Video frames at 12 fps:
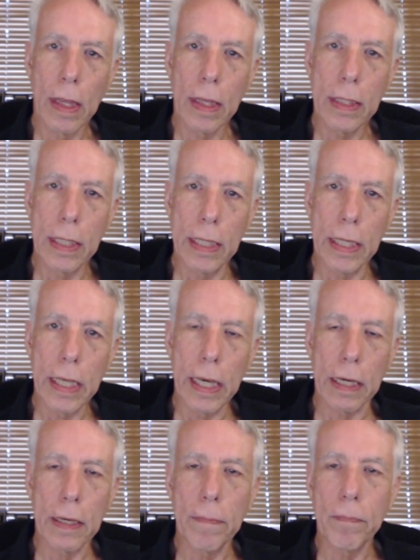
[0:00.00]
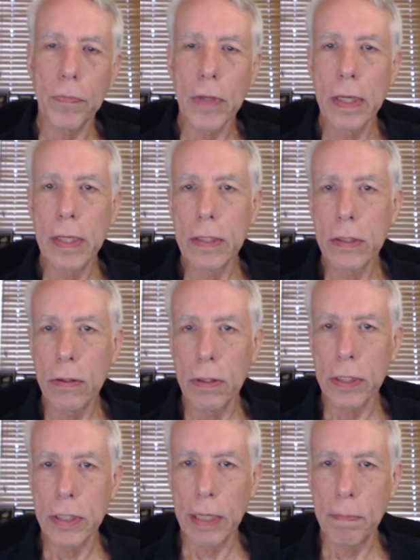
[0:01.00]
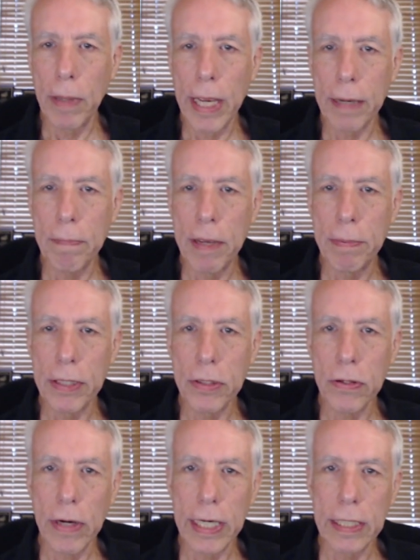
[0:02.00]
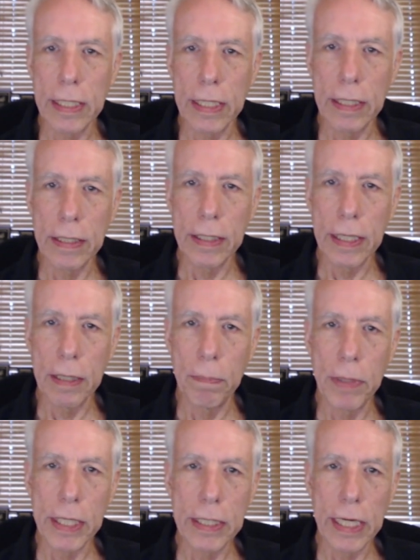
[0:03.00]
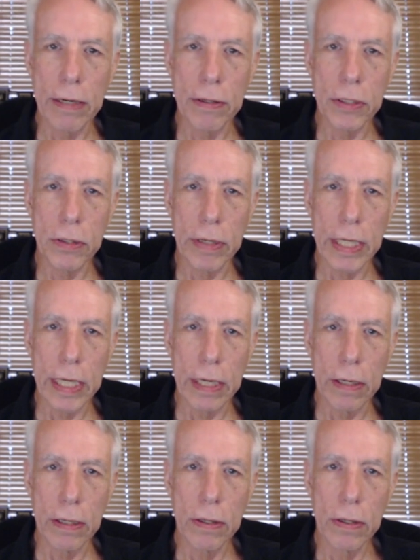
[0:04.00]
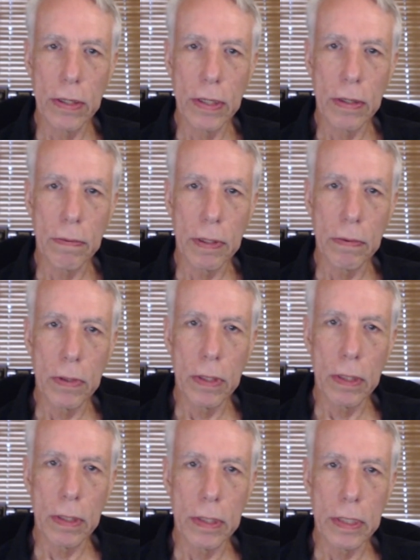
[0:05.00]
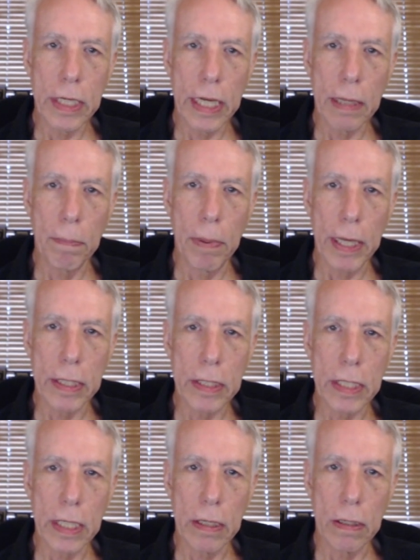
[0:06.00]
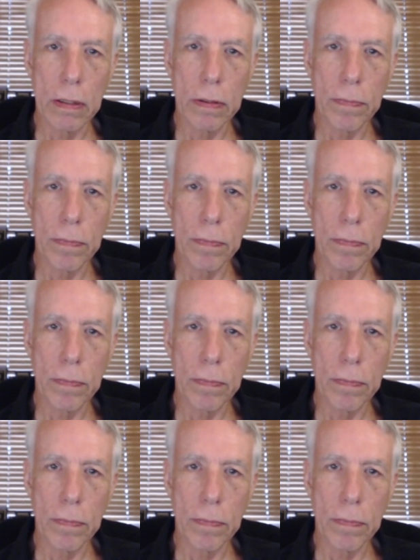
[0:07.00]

Did a kick. So it looks like black maybe is trying to get a big territory here. We will take a base here.